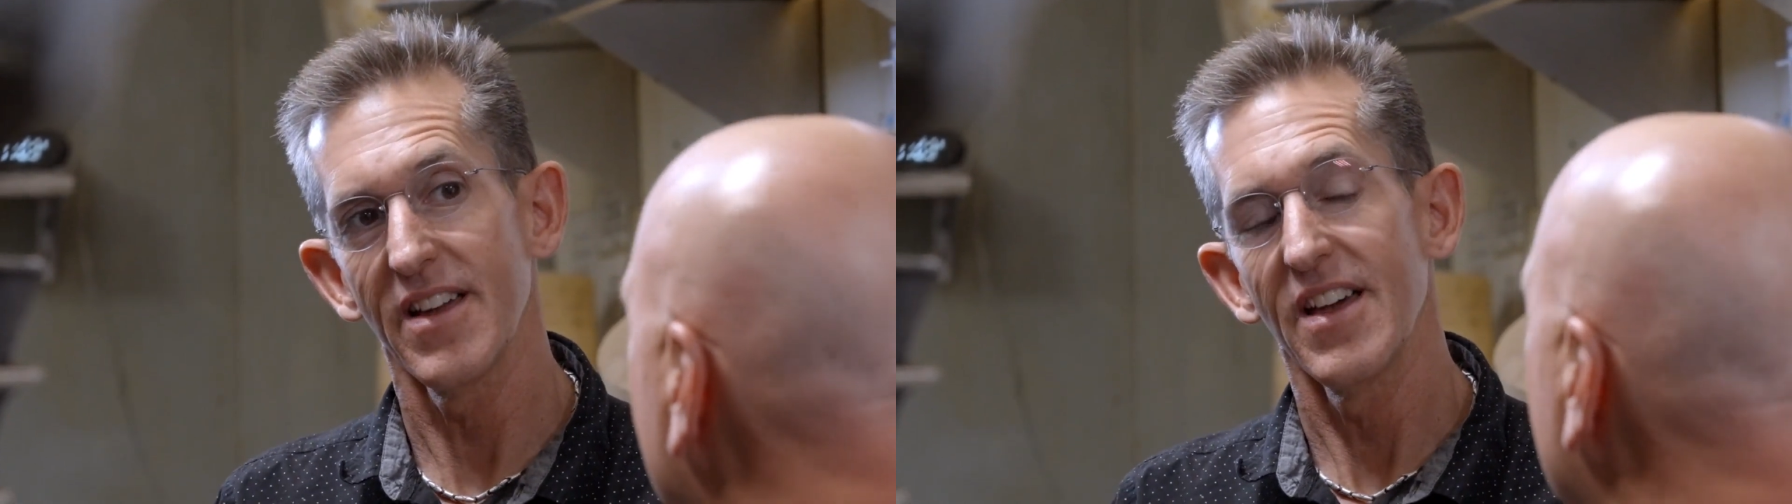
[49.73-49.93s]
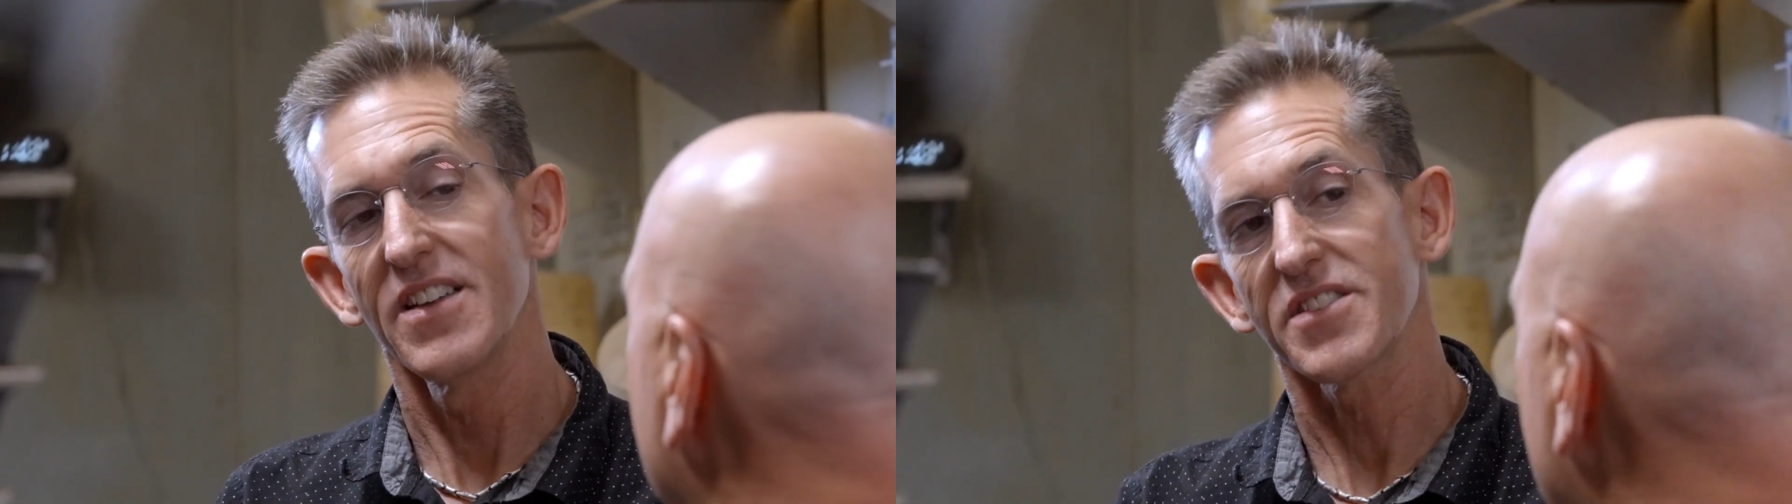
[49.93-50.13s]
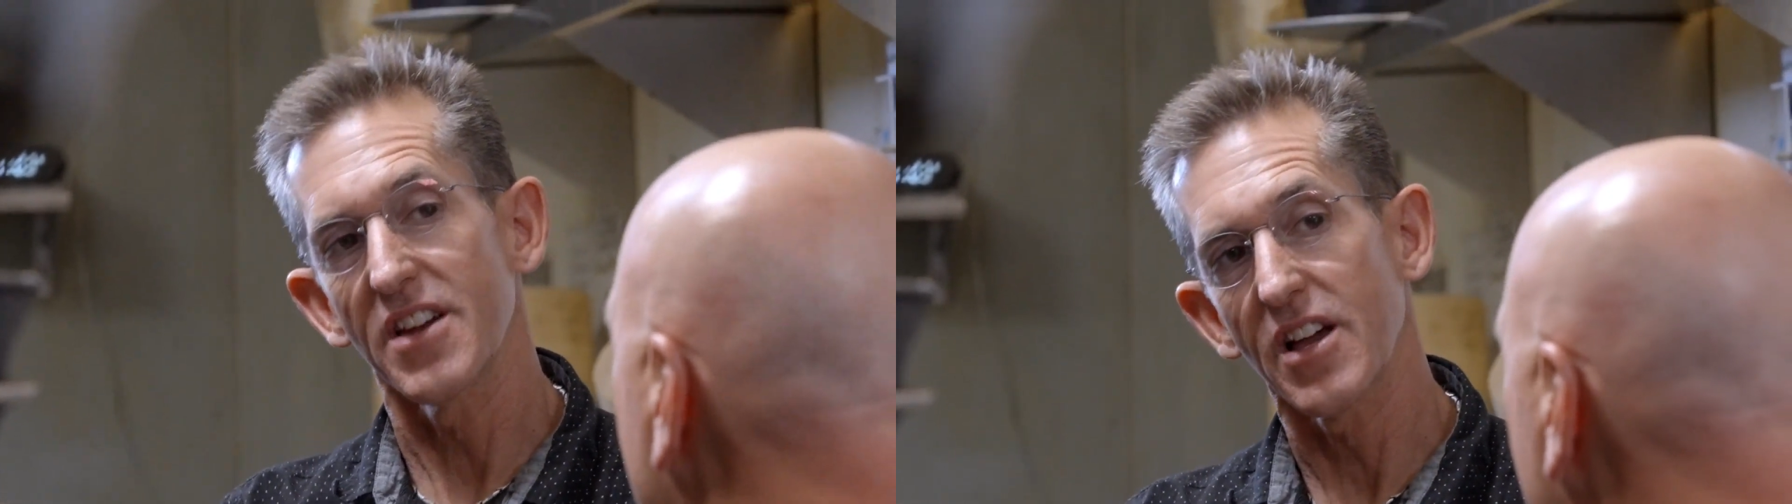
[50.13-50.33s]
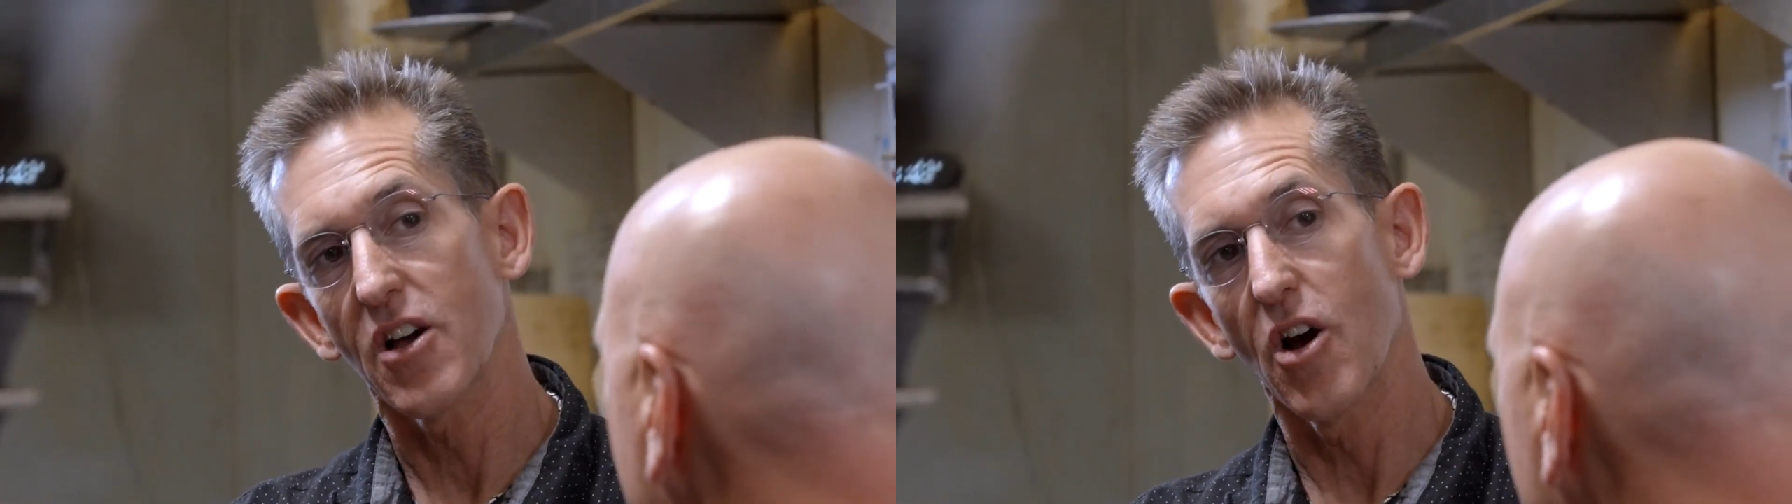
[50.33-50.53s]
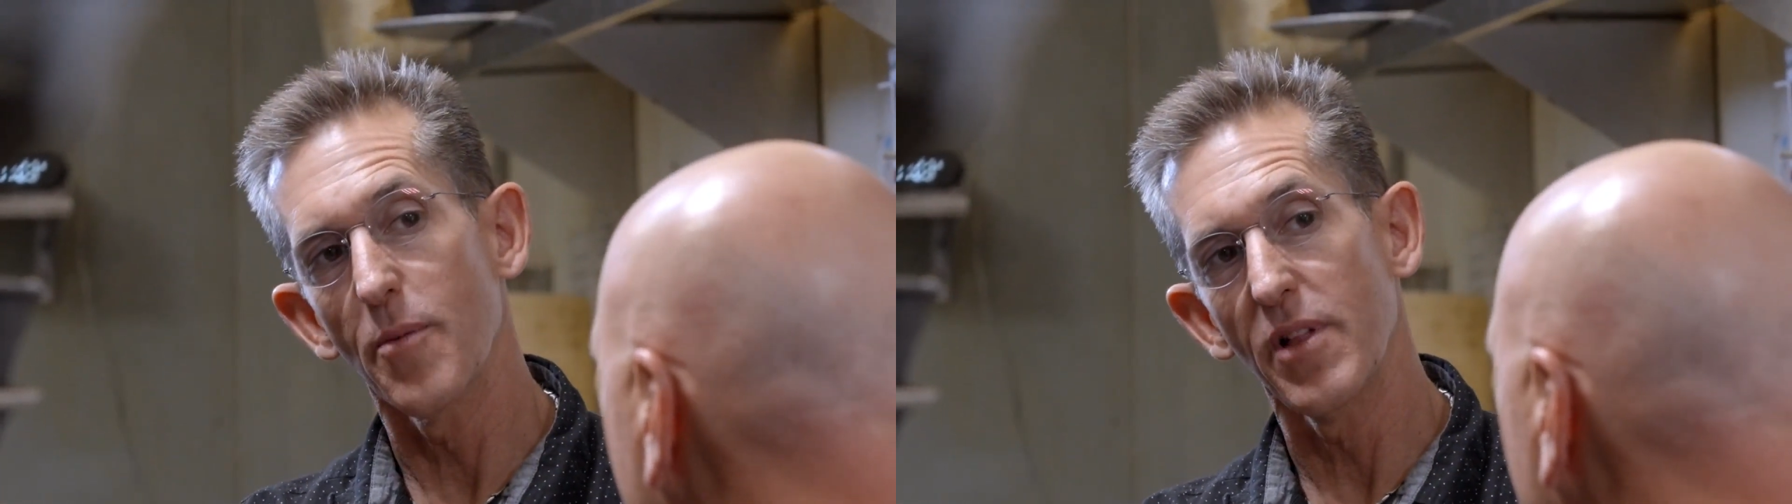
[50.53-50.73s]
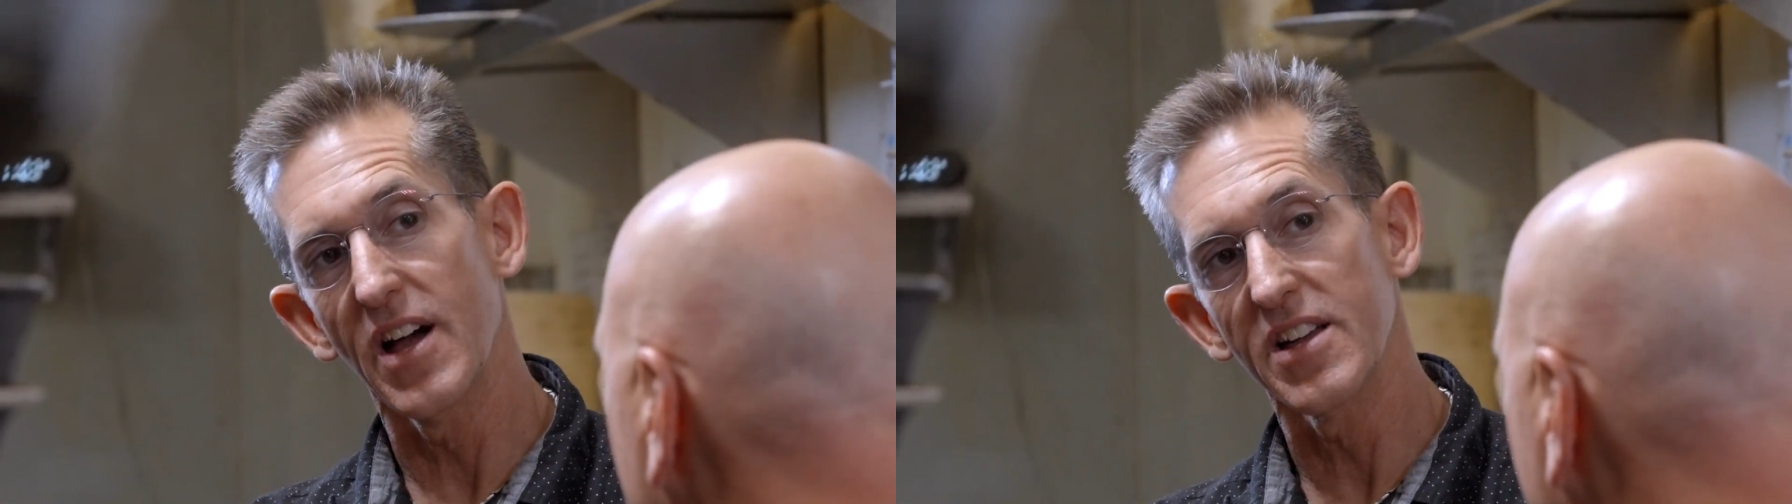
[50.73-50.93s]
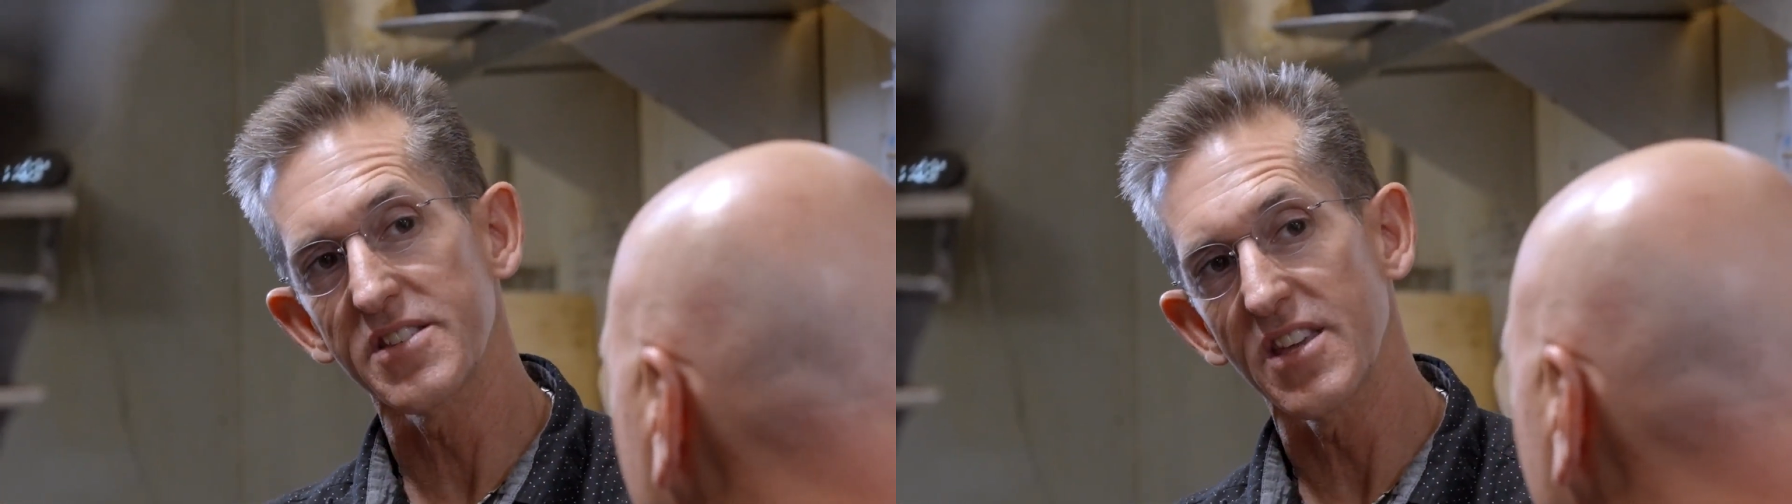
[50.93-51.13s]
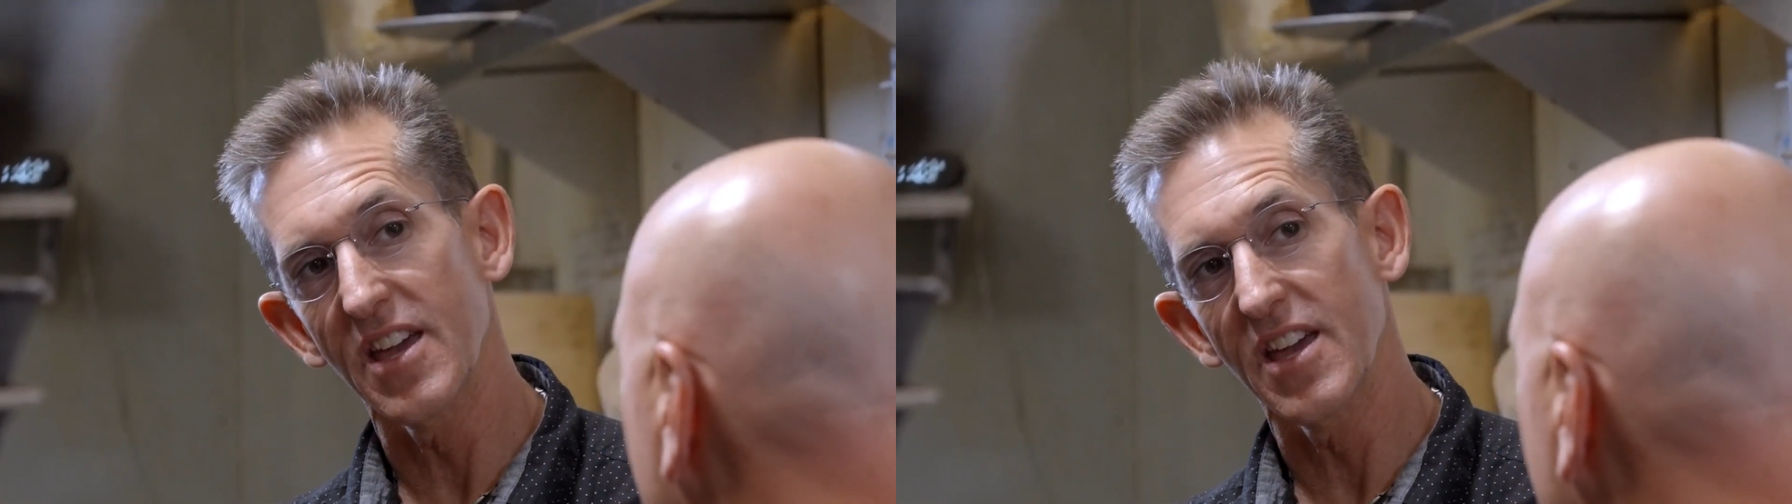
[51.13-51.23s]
It's gonna caramelize the